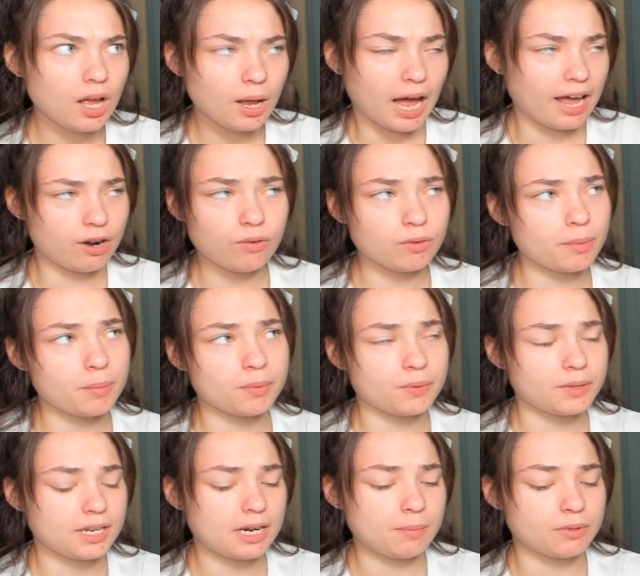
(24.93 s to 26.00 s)
I don't remember
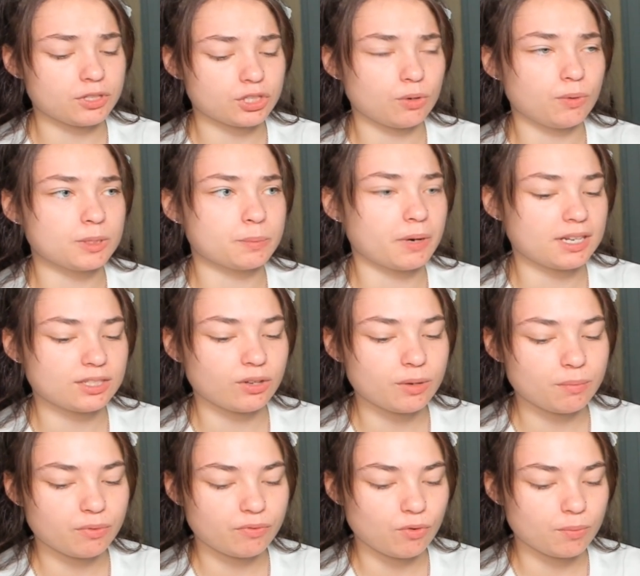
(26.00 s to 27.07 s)
what the name of the show was, but I saw
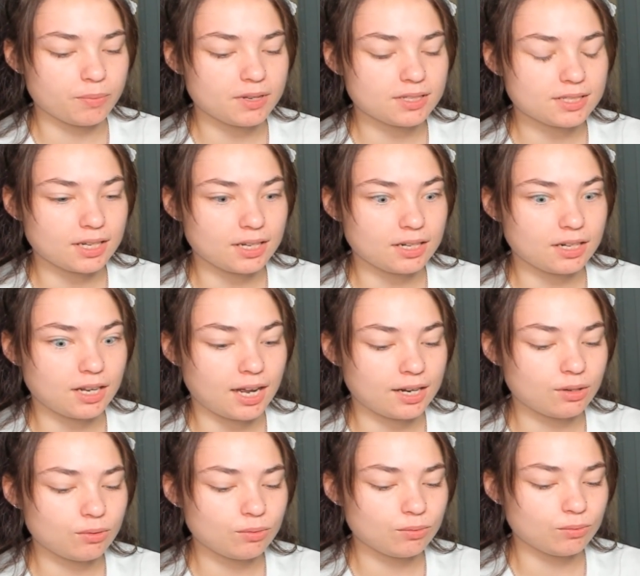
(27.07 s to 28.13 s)
him perform this and I
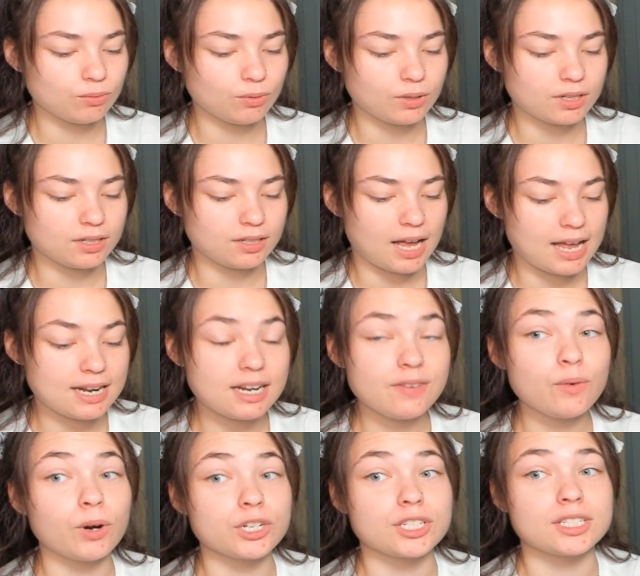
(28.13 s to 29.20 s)
don't wanna, I didn't
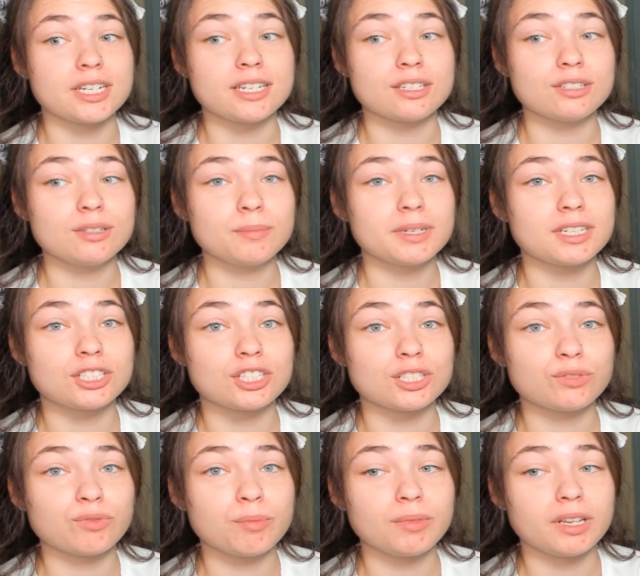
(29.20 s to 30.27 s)
even watch the teaser because
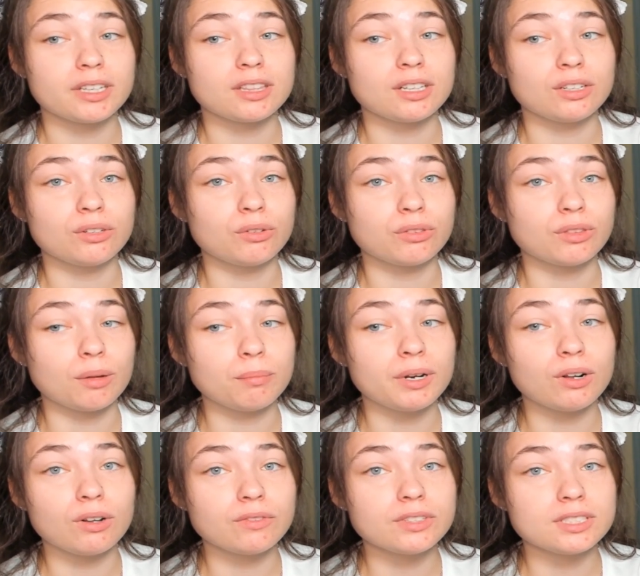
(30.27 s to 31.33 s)
just from like the little
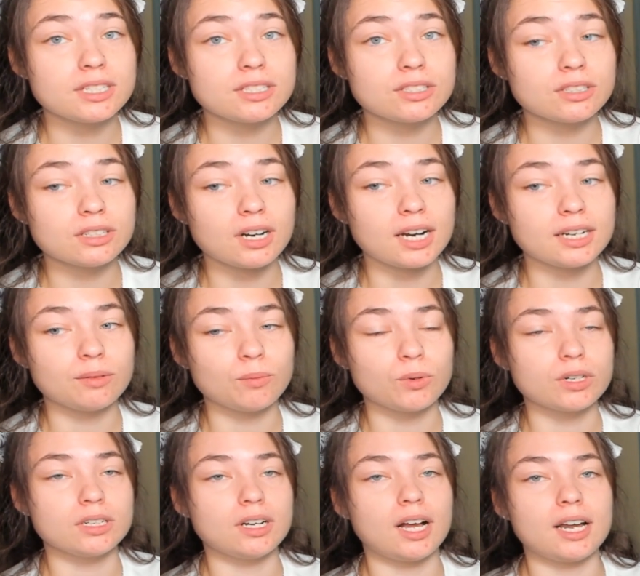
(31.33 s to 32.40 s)
thumbnail of the teaser, I didn't
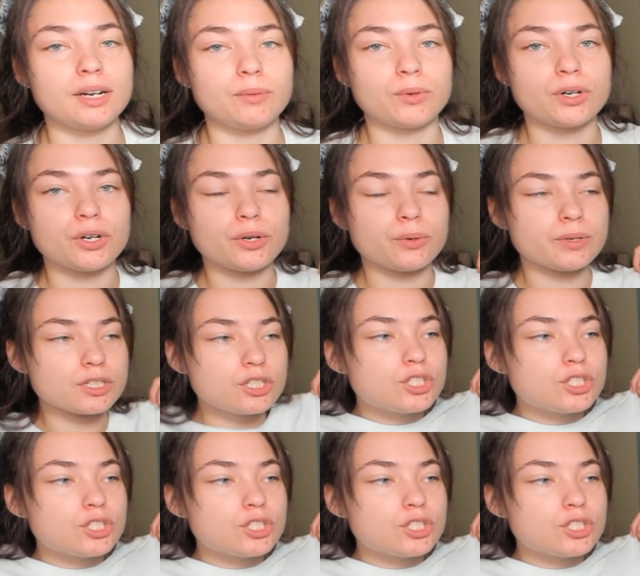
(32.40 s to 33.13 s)
wanna, I didn't wanna do it.